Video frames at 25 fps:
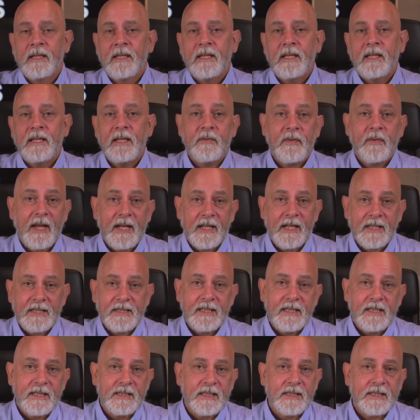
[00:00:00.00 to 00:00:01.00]
If Anna
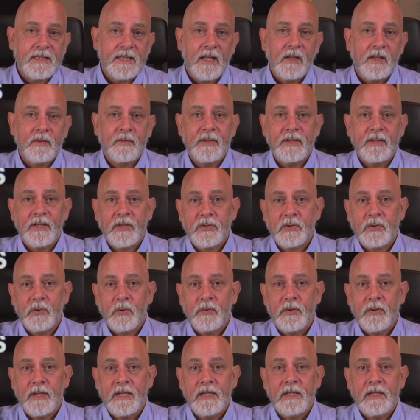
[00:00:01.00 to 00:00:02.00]
sees herself in the
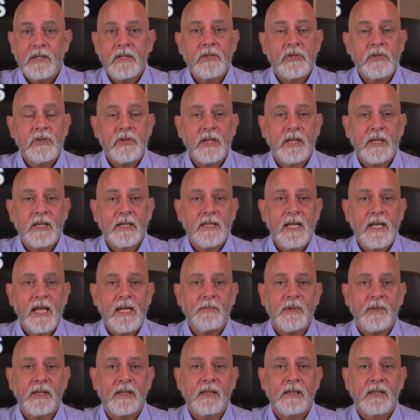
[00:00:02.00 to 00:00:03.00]
story, she can
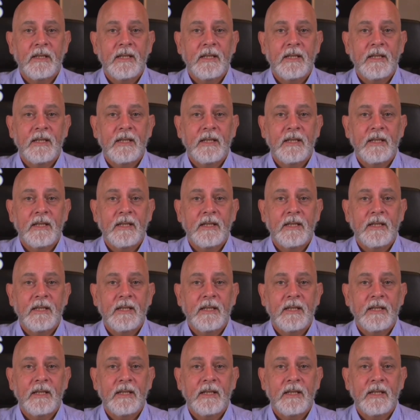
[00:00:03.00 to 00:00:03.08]
name it.